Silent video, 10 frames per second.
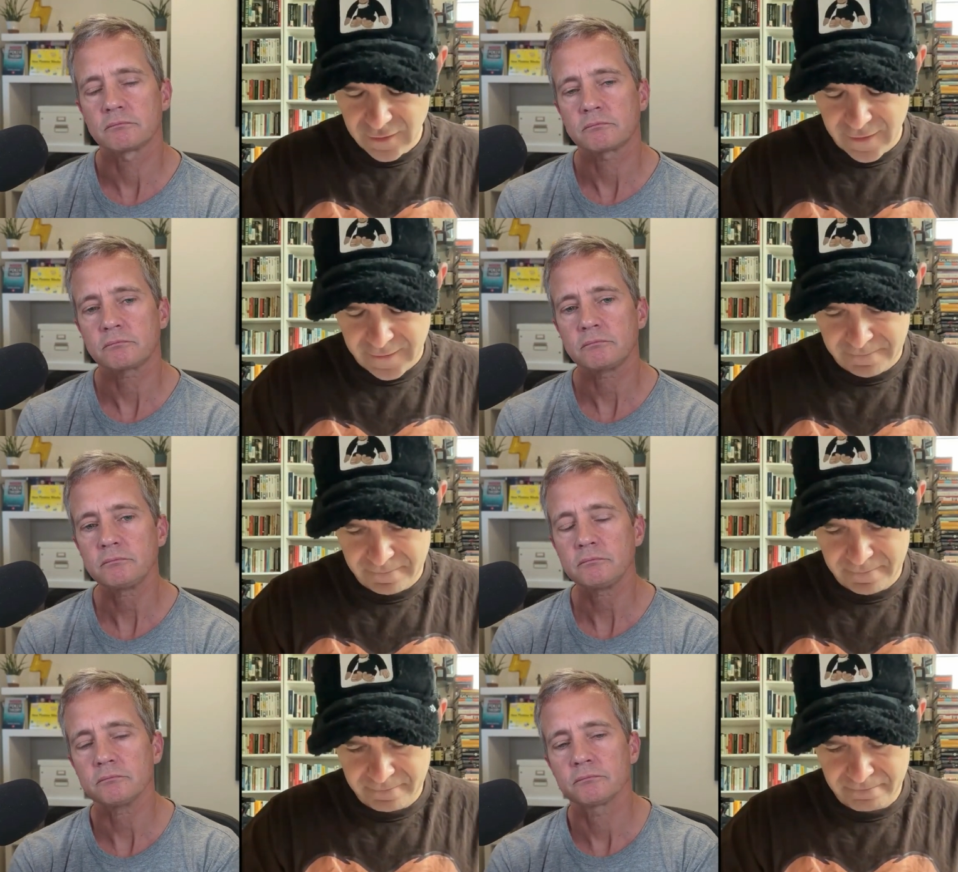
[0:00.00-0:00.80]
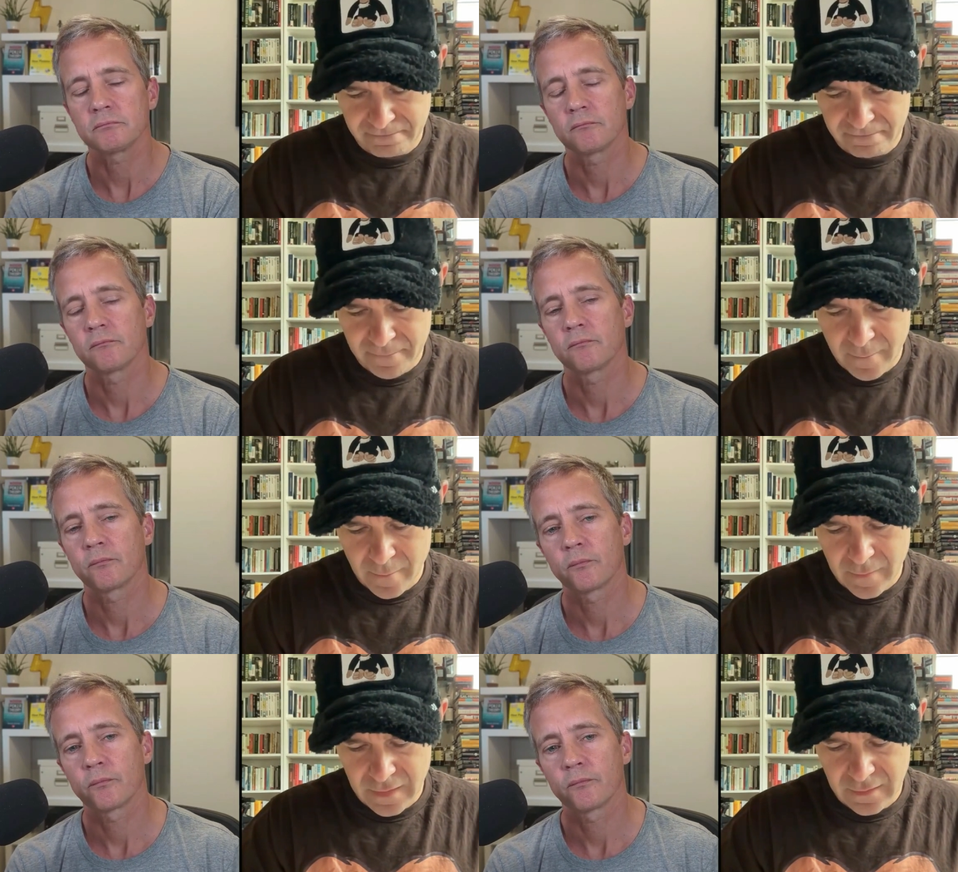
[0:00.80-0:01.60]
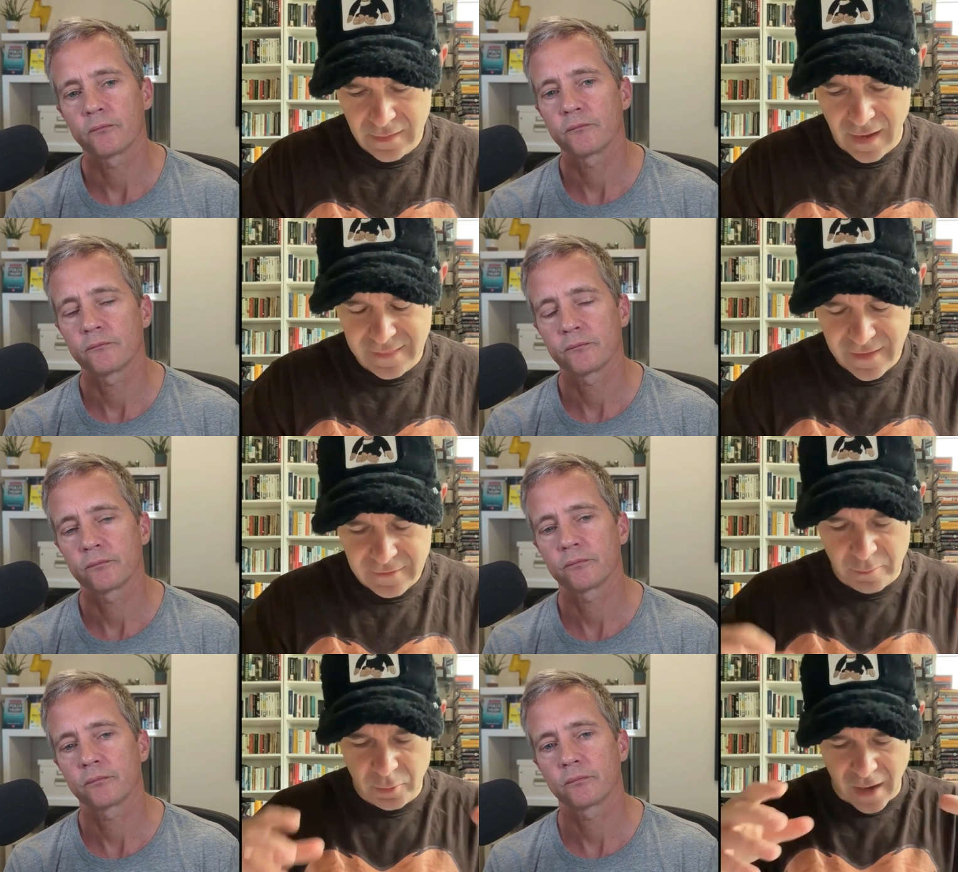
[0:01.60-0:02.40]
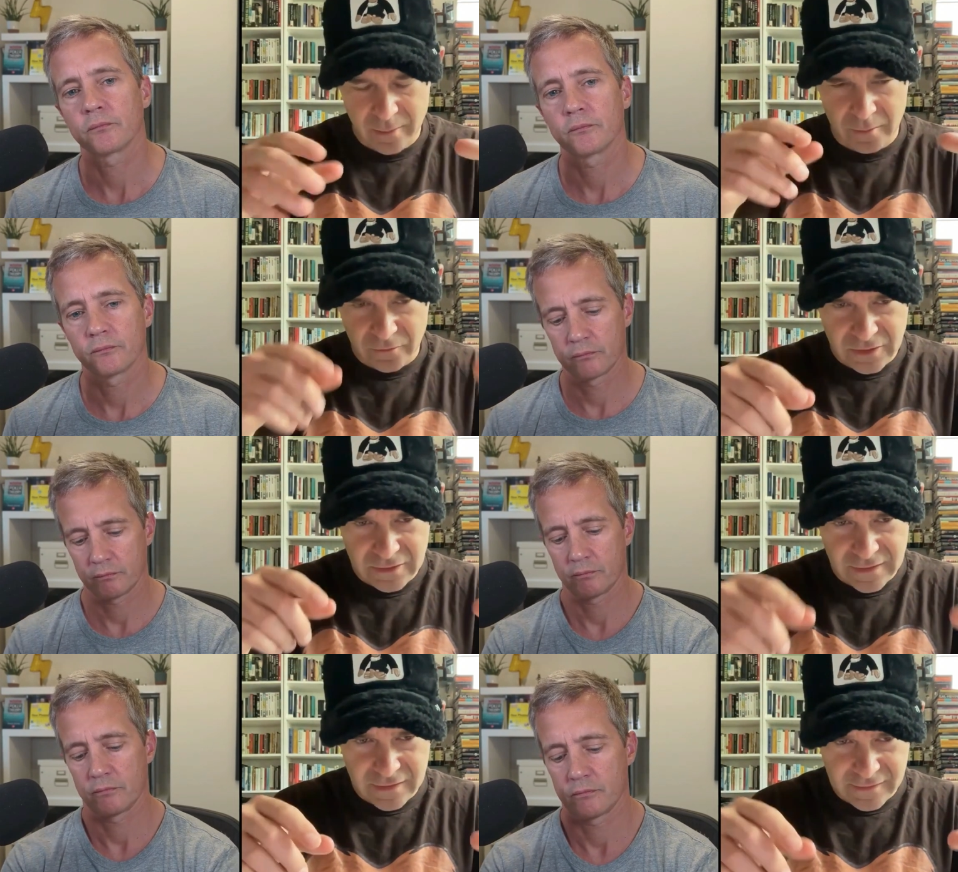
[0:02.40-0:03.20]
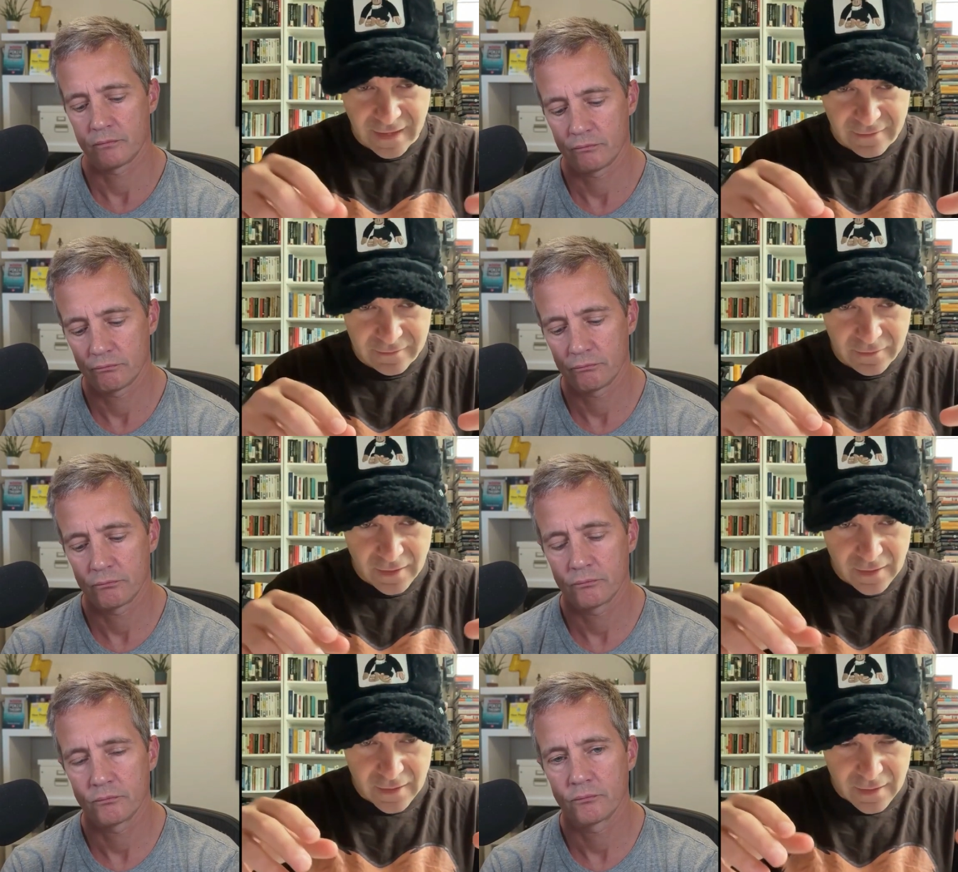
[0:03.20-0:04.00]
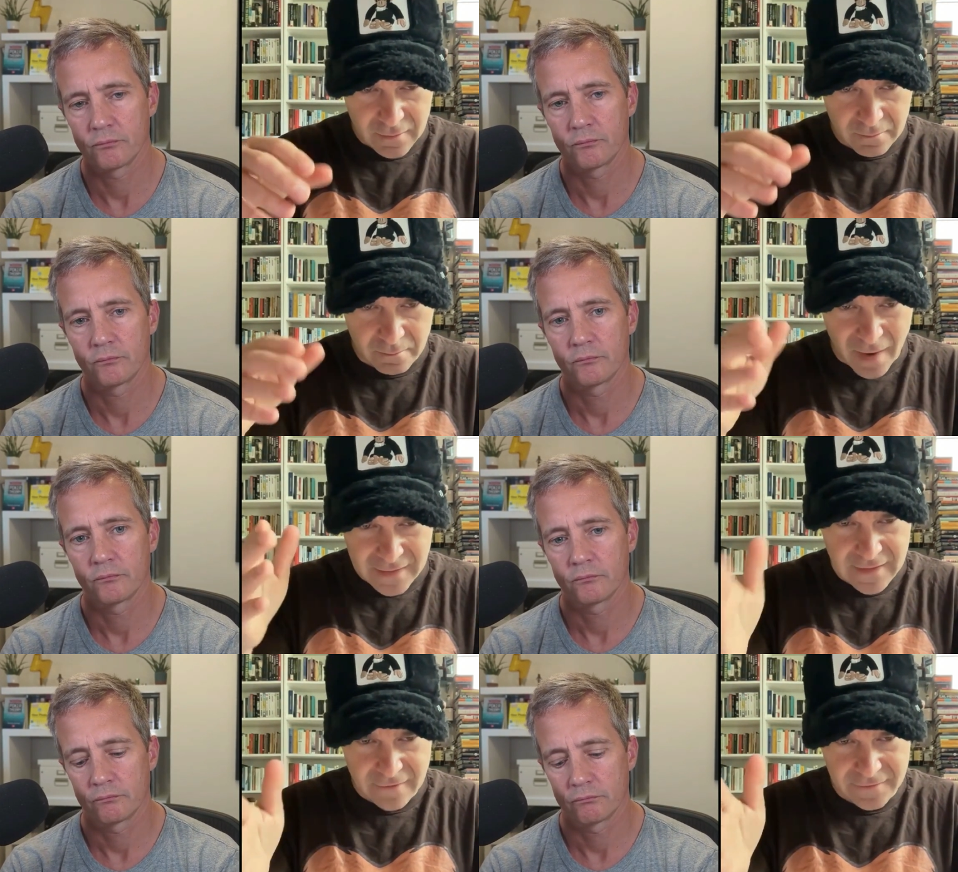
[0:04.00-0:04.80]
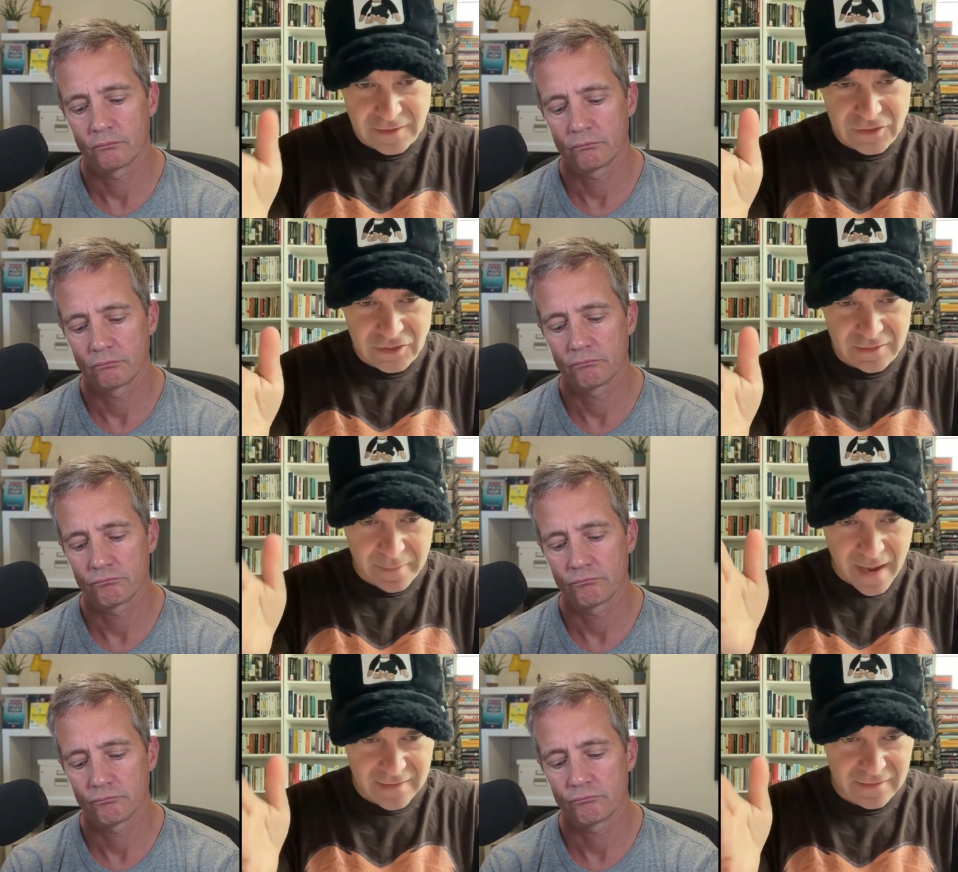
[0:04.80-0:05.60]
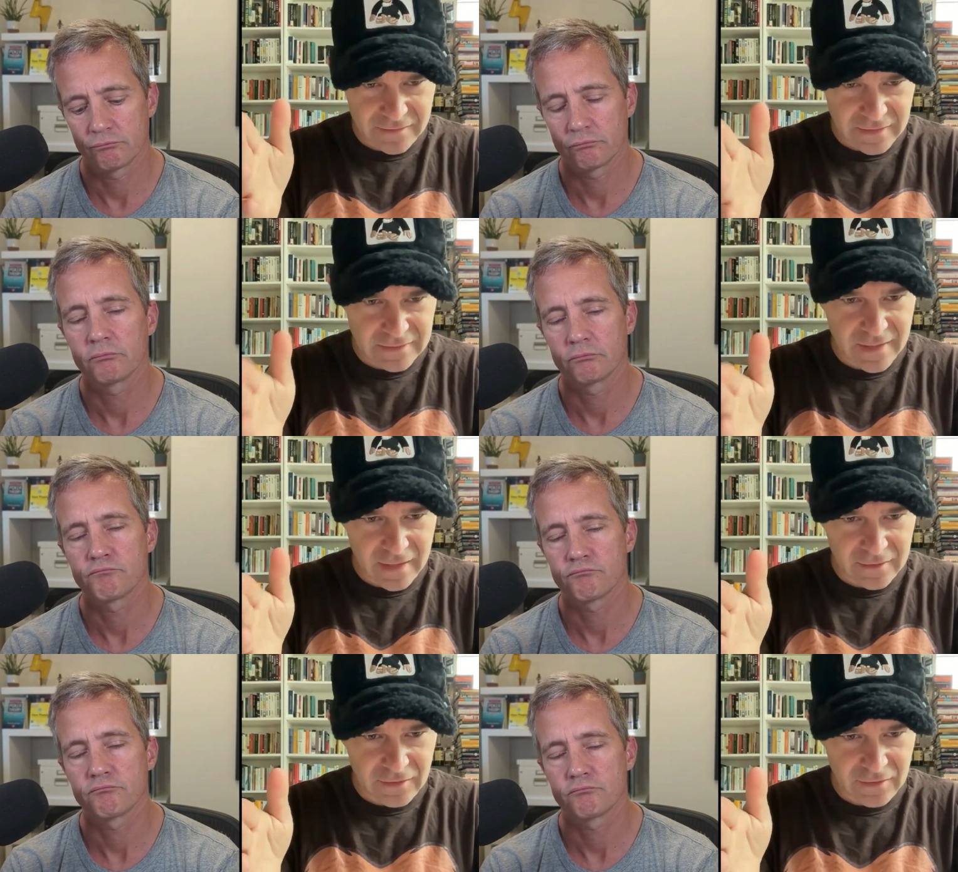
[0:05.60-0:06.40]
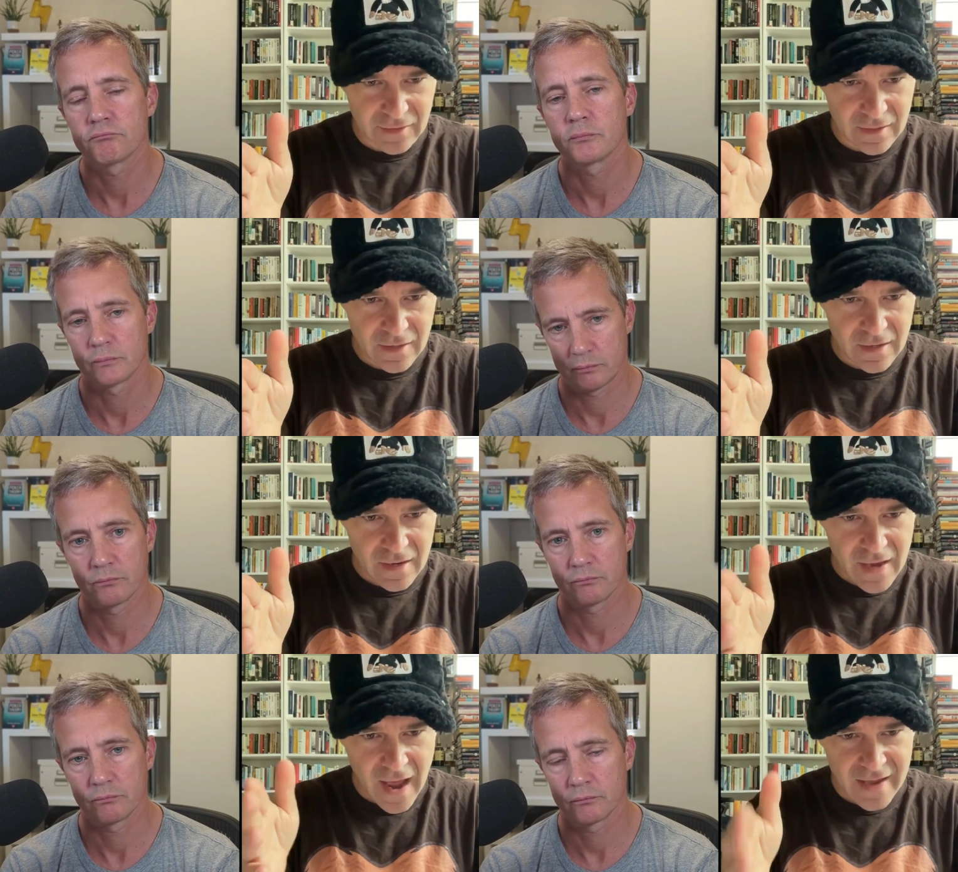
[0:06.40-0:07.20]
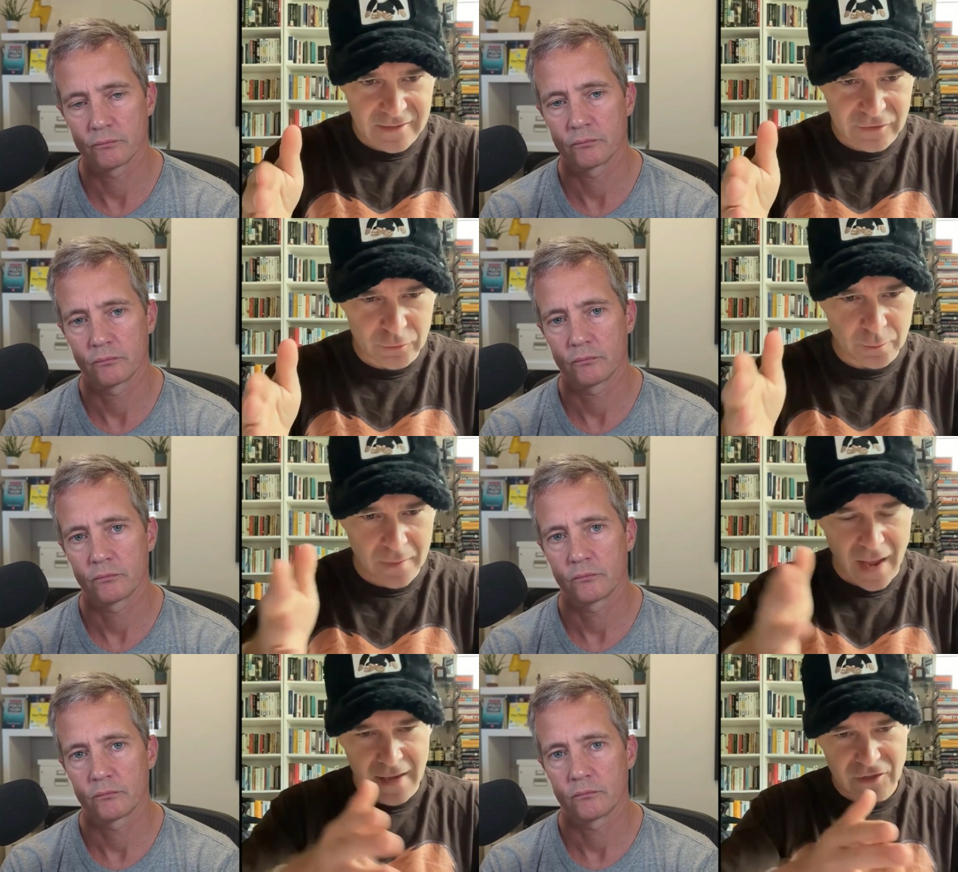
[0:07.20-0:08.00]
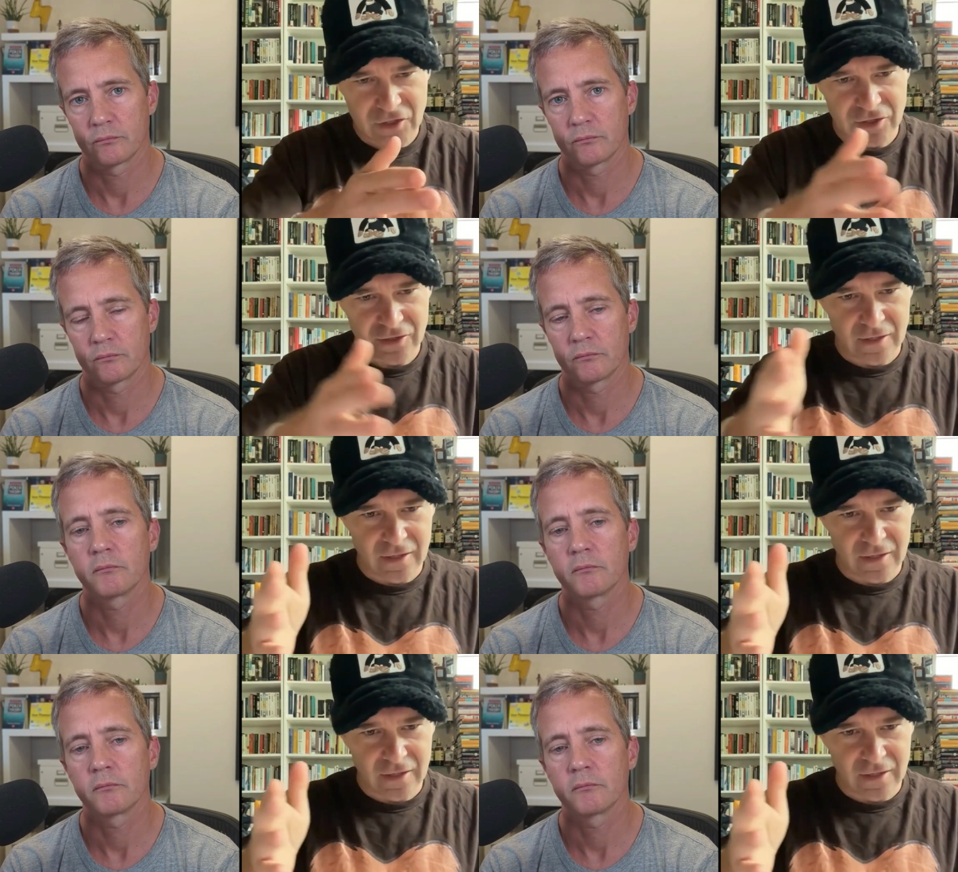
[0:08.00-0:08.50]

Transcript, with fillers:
Speaker 1: I think the problem really is that by definition, a passive index has to match